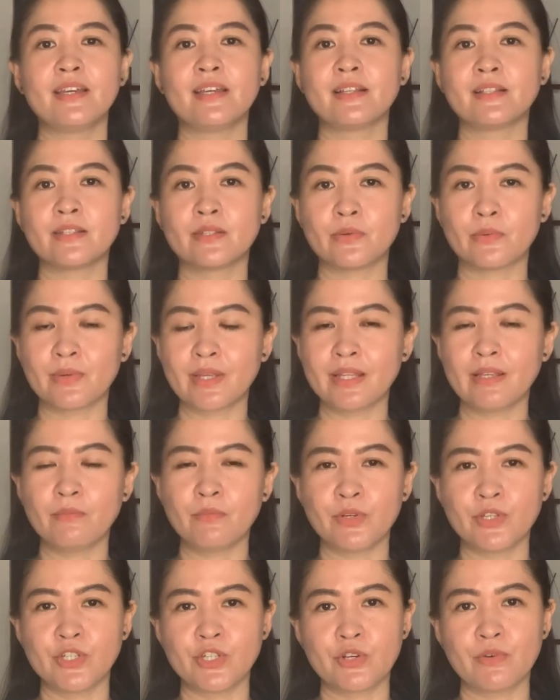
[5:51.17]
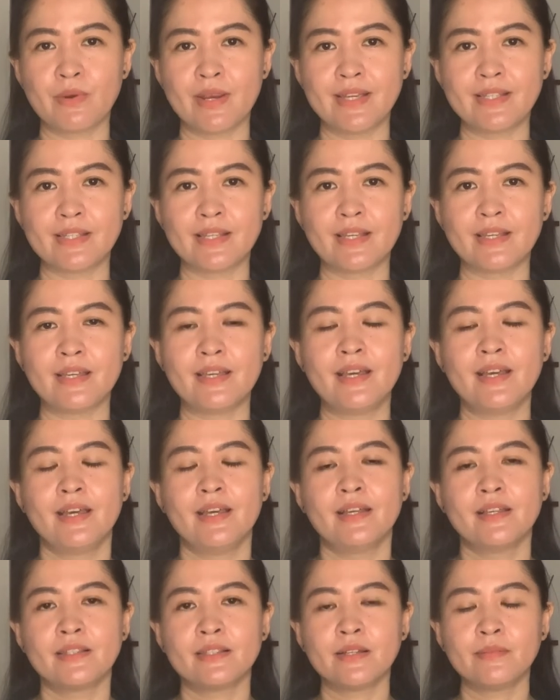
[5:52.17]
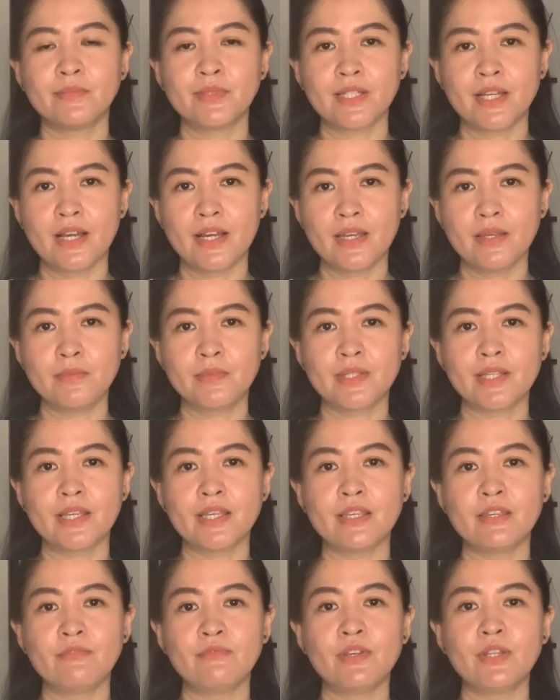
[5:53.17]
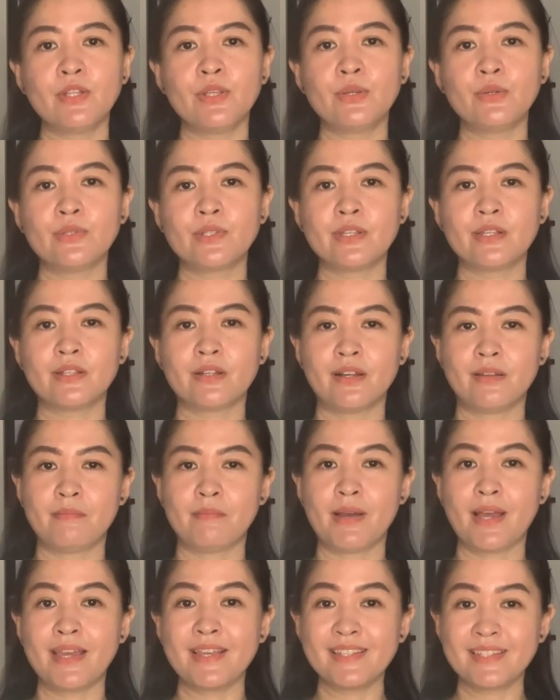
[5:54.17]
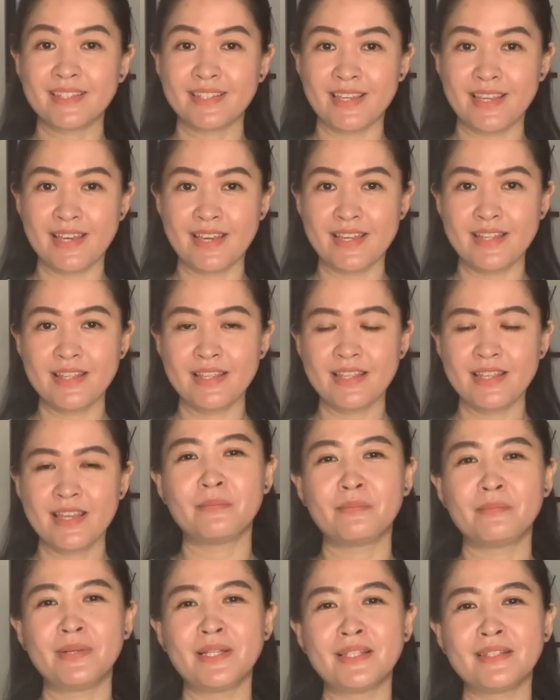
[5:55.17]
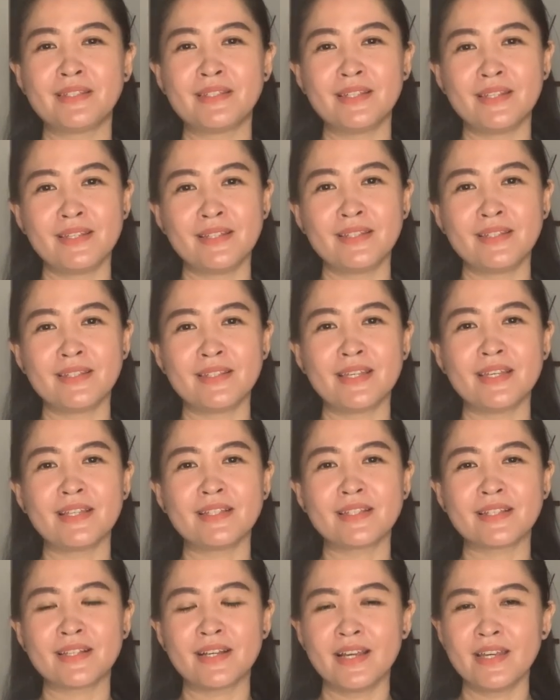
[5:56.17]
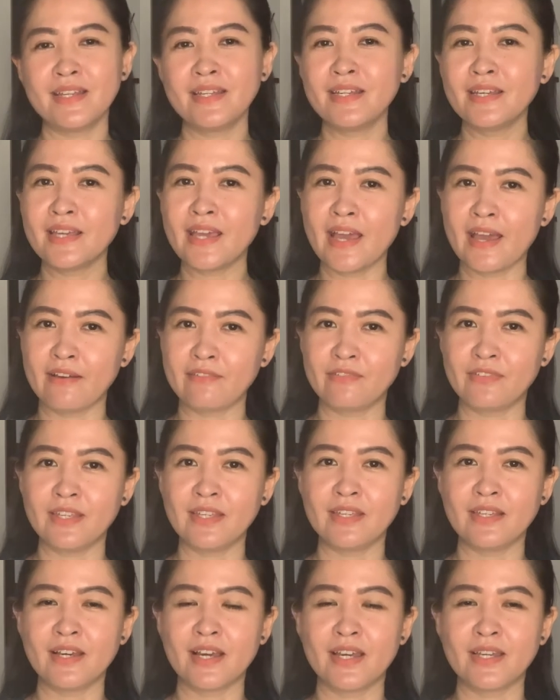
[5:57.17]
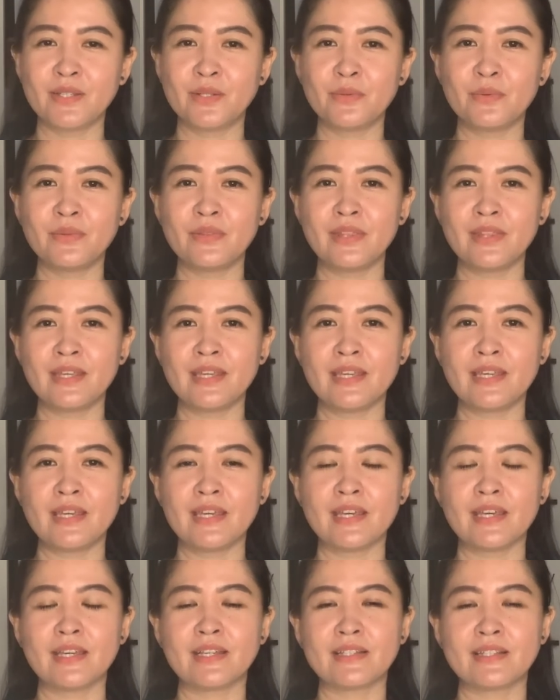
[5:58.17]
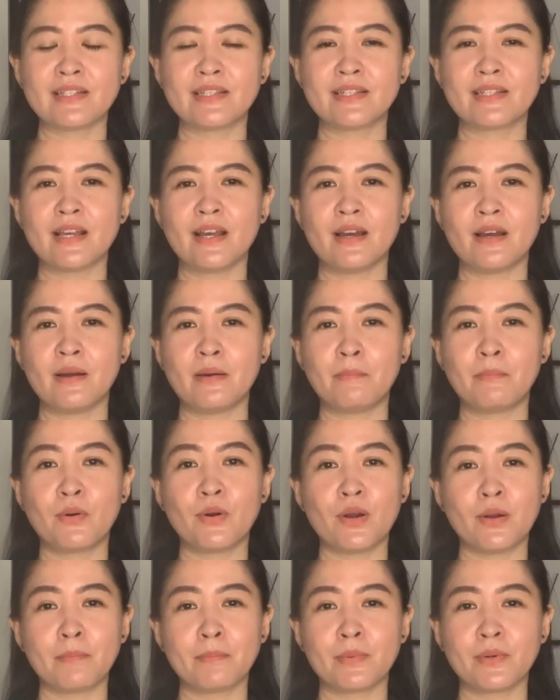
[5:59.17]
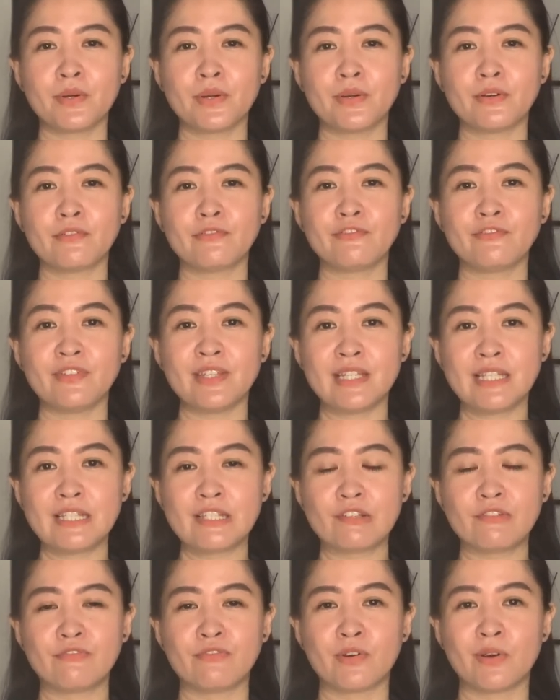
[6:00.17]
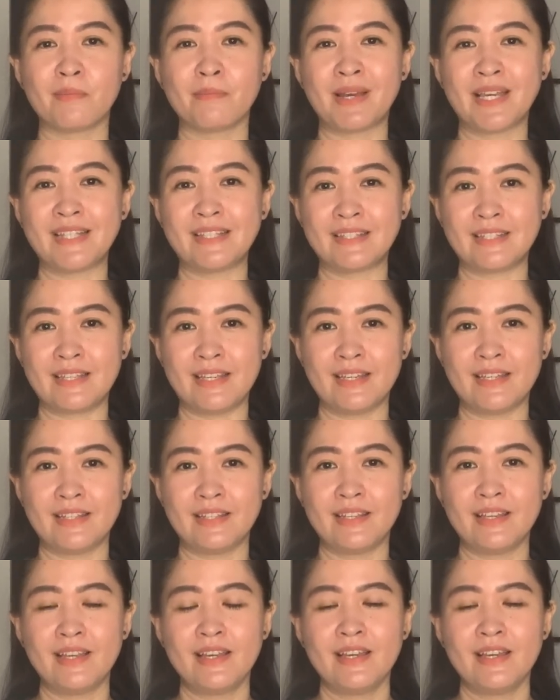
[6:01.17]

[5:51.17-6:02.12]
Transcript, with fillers: it's really moisturizing. Sometimes I even use it on my skin, but since it's kind of heavy, I don't think it's a proper fit for my skin.